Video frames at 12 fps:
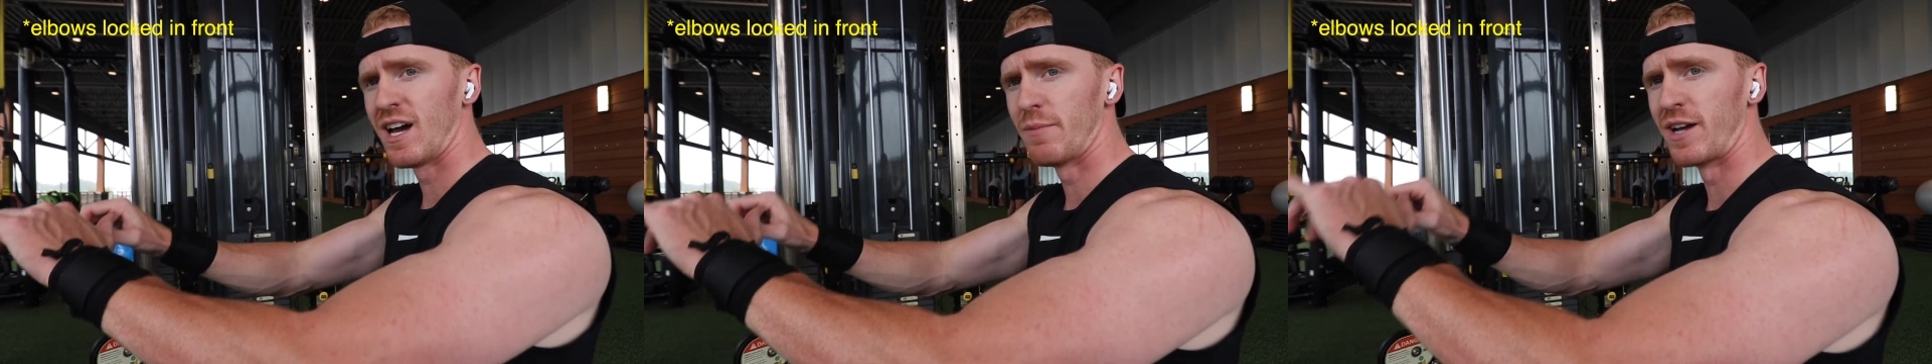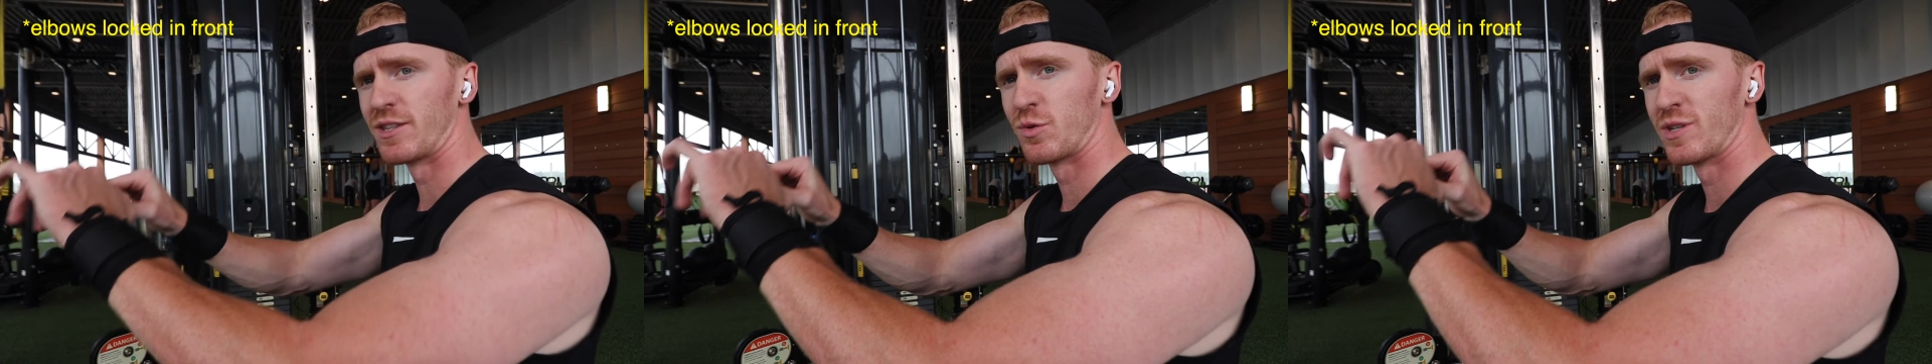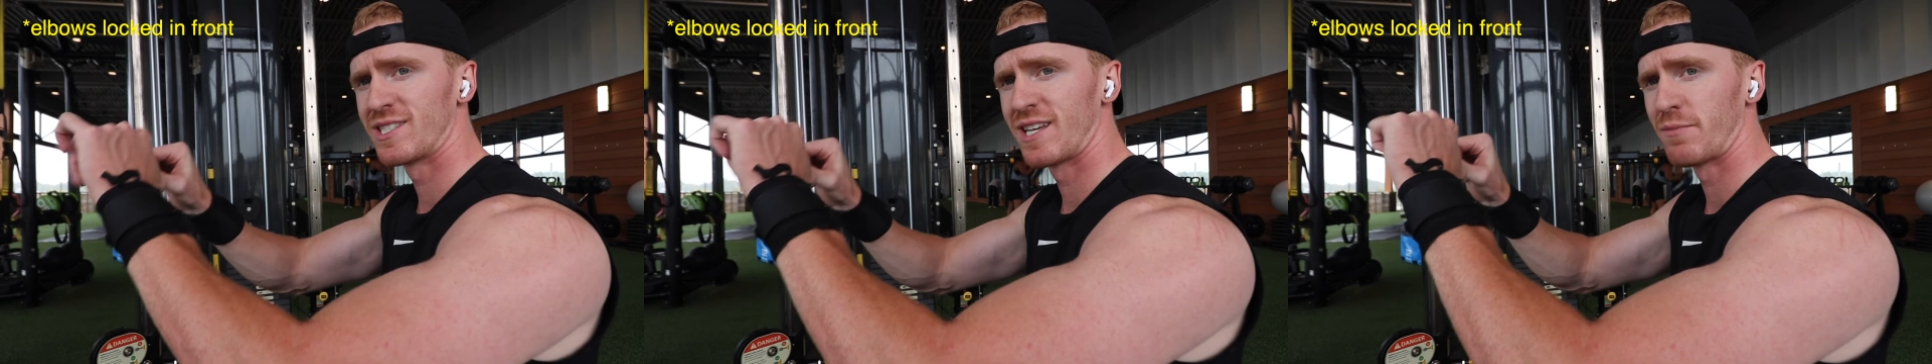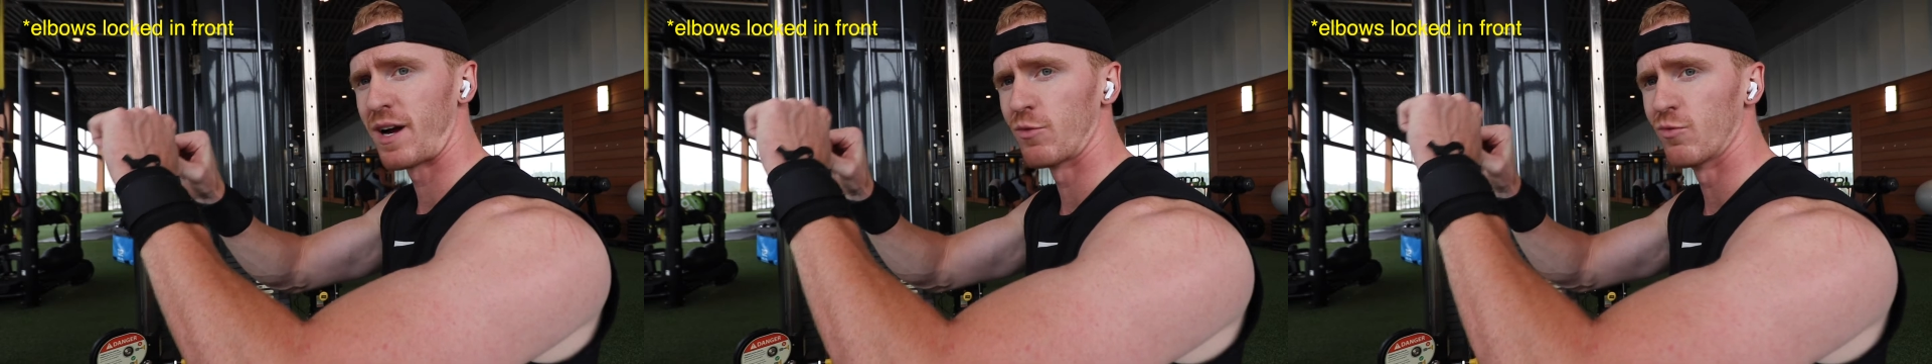about
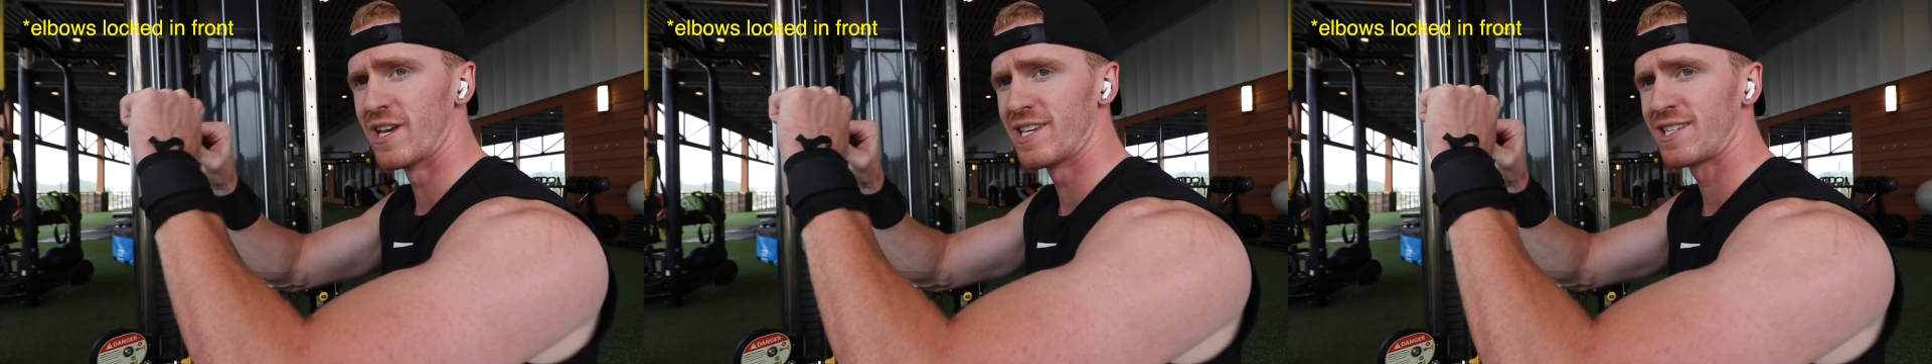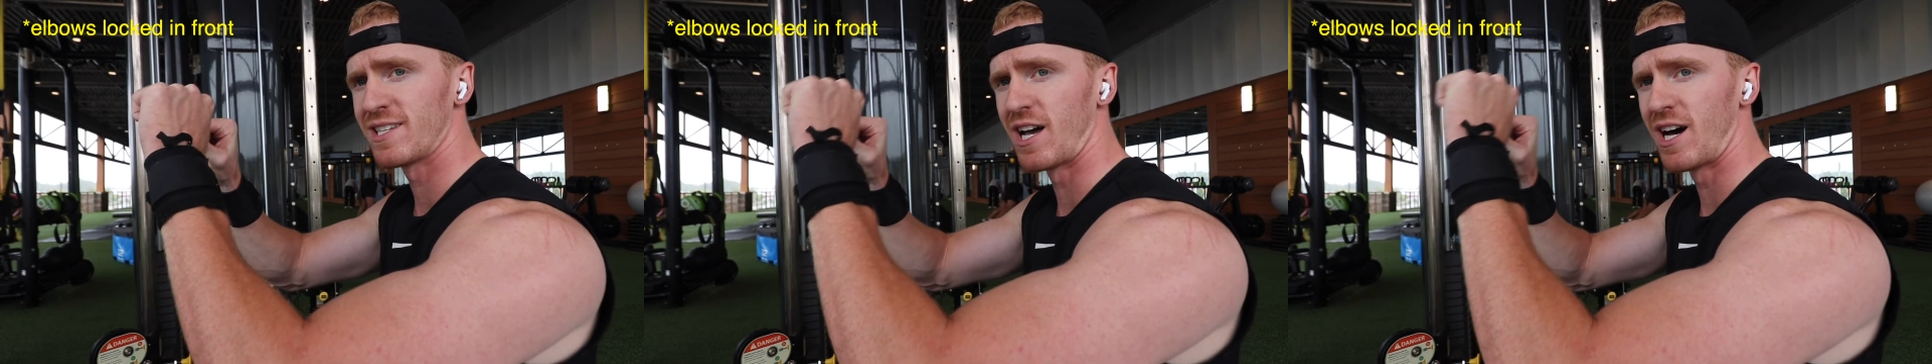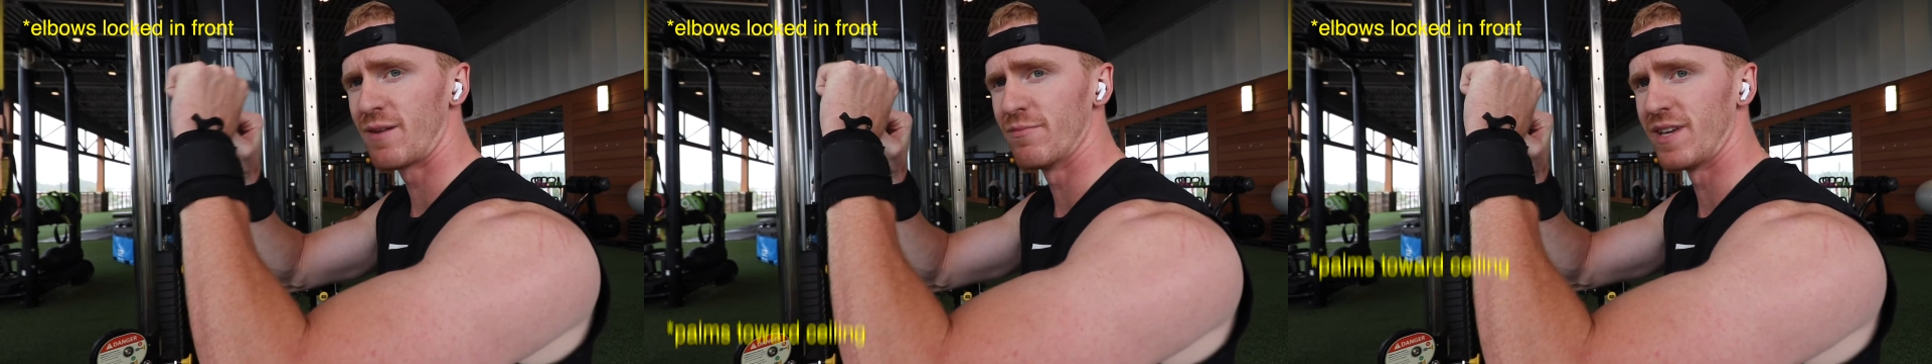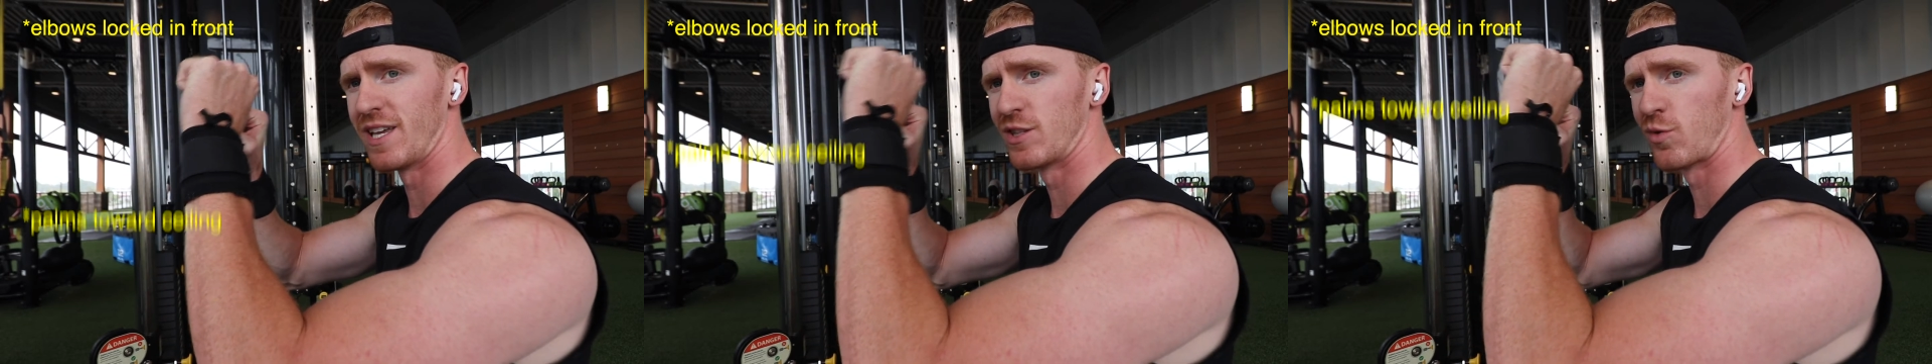twisting my wrists up
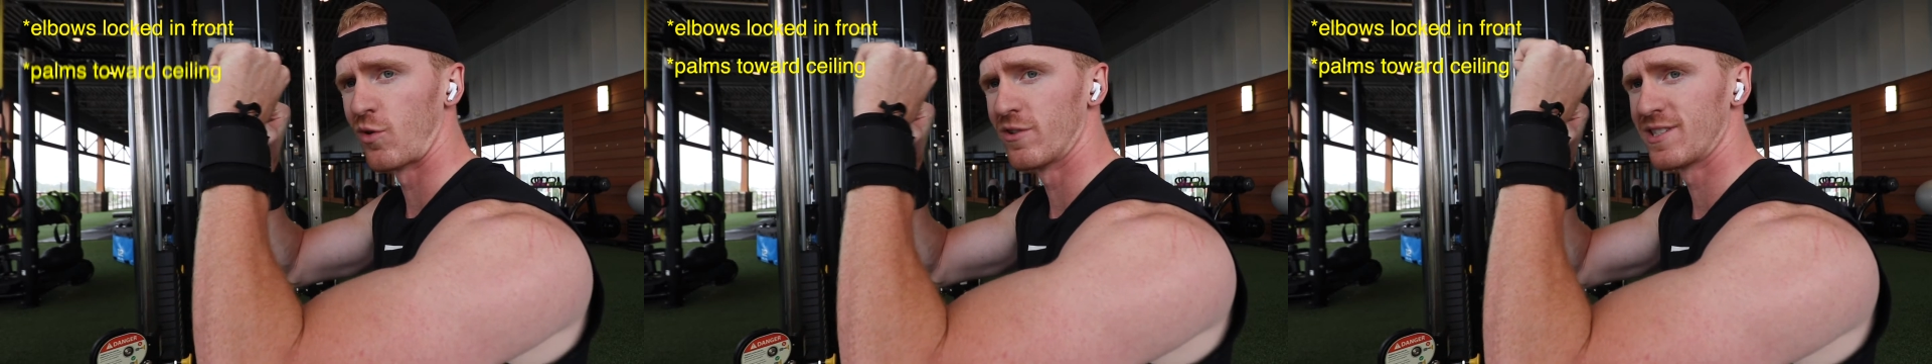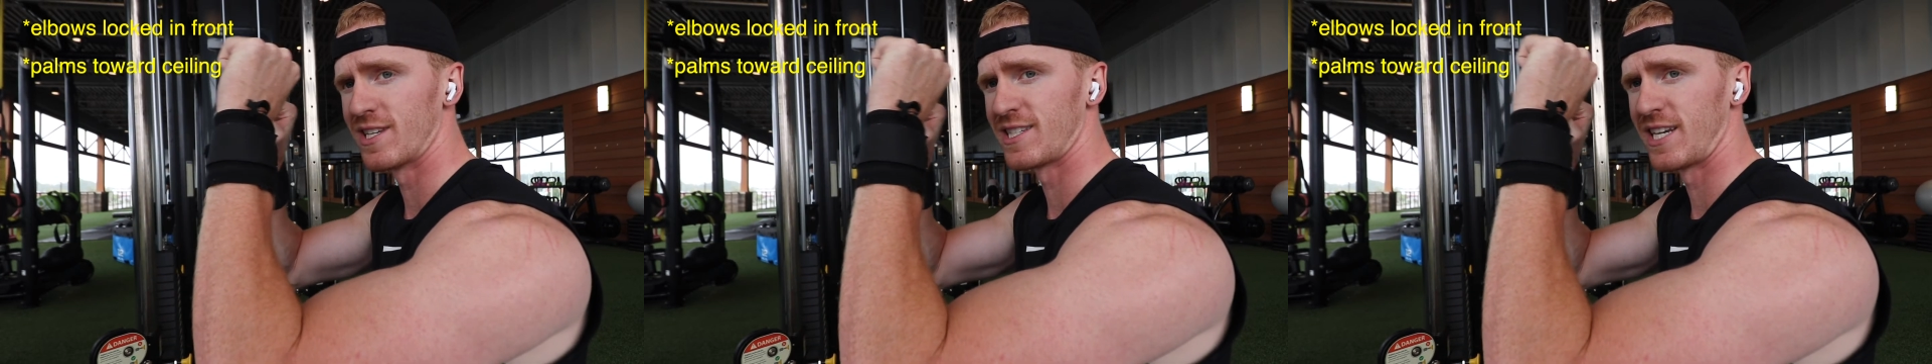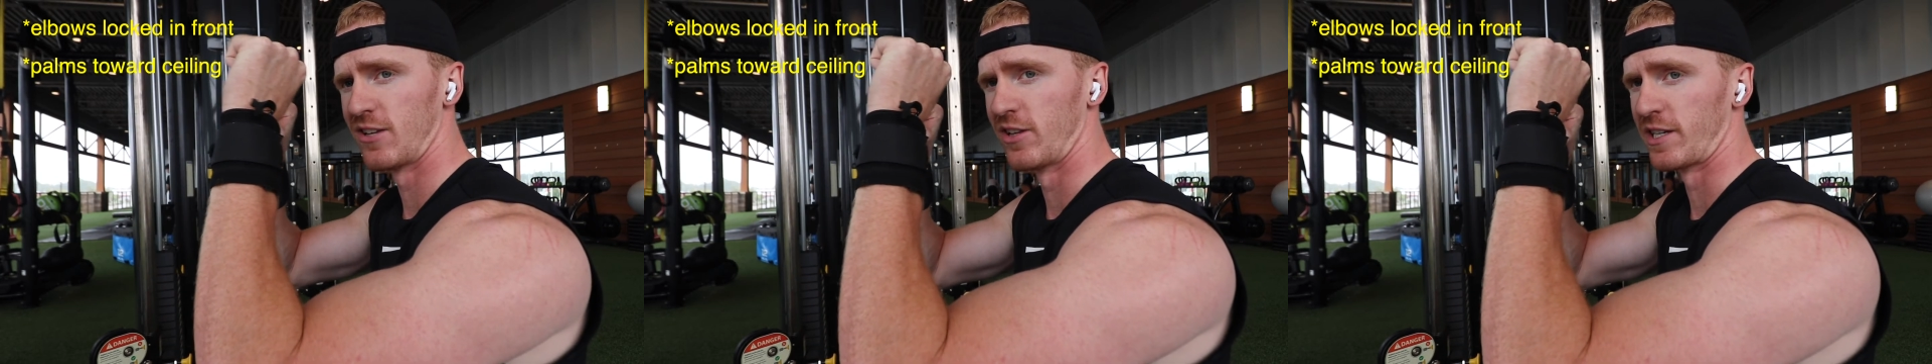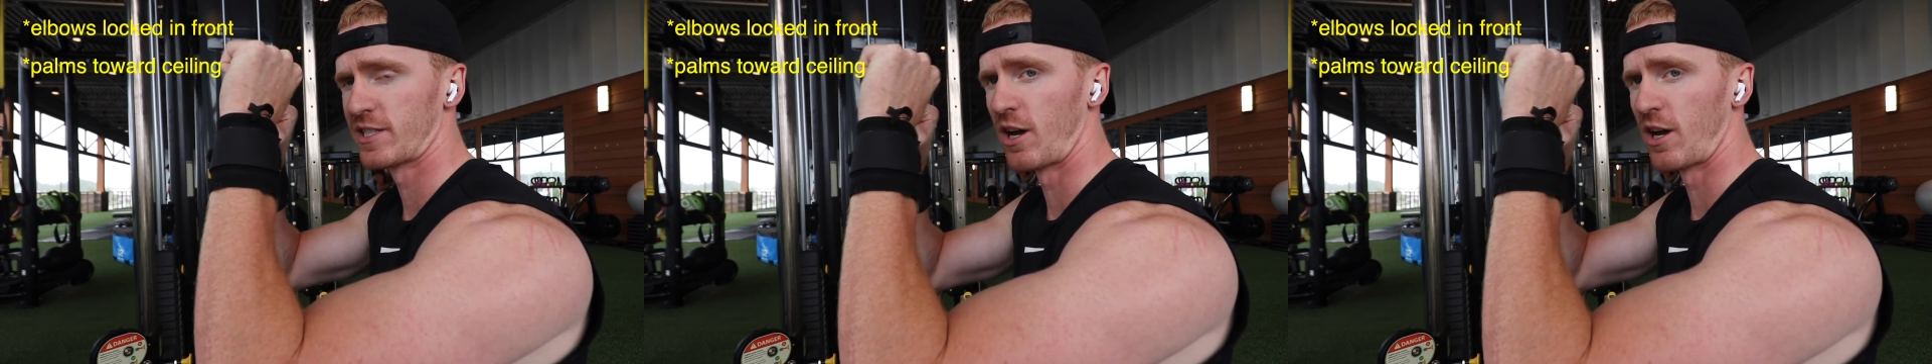and towards the ceiling.